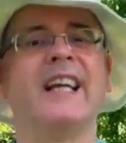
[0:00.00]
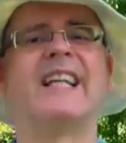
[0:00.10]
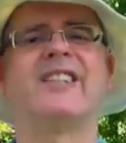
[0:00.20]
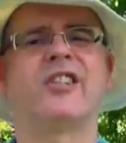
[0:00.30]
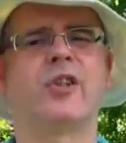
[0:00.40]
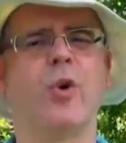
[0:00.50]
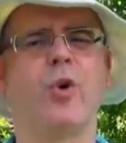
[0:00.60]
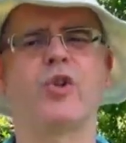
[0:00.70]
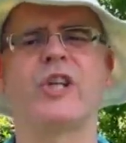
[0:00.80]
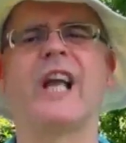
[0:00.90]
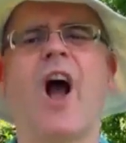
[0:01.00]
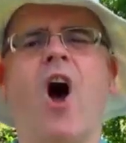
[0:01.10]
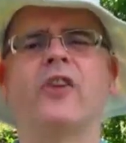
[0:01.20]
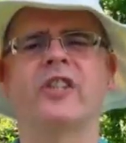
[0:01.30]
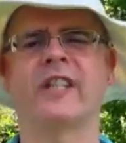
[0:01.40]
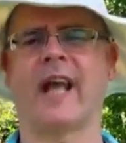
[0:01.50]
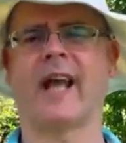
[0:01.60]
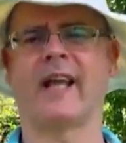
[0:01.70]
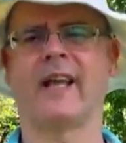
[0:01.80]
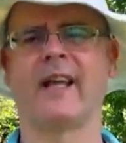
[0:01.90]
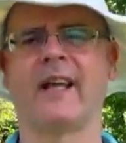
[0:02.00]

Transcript: It's scorching hot today.